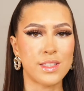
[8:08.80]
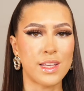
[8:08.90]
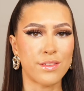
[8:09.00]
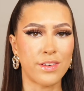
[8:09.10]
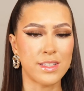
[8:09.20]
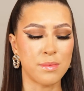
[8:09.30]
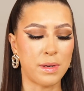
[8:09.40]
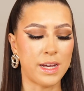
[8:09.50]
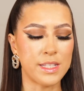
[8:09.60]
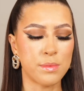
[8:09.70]
set the face in
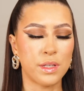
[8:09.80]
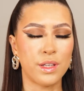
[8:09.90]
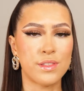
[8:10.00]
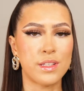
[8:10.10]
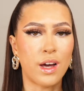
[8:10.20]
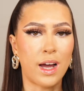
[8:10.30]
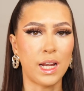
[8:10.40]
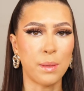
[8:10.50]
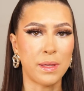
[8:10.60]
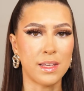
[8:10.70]
place, I'm going to use the
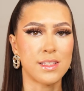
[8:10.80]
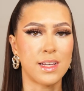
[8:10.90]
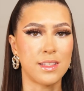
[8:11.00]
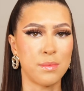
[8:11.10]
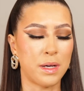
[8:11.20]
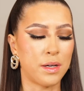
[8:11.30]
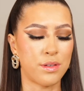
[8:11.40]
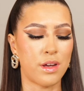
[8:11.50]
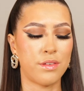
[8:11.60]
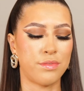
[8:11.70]
Kylie Pink Setting Powder.
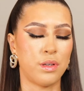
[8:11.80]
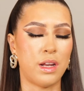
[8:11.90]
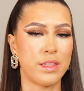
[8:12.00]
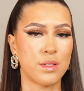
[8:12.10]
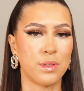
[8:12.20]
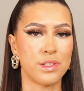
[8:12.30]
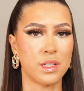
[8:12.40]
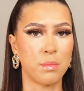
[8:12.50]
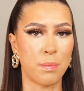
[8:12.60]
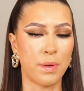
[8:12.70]
I feel like this one is going
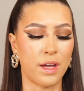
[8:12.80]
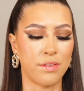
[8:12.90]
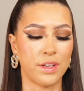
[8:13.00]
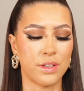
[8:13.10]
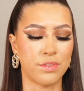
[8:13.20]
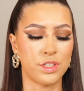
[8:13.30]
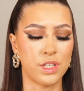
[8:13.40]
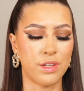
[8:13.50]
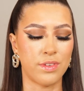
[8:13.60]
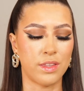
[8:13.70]
to be perfect for
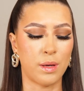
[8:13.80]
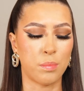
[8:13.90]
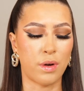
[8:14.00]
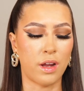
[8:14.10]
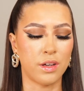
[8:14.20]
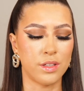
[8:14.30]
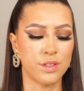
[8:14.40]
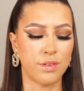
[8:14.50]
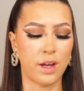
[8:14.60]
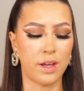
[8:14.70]
achieving that bright
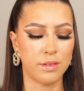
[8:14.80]
under eye.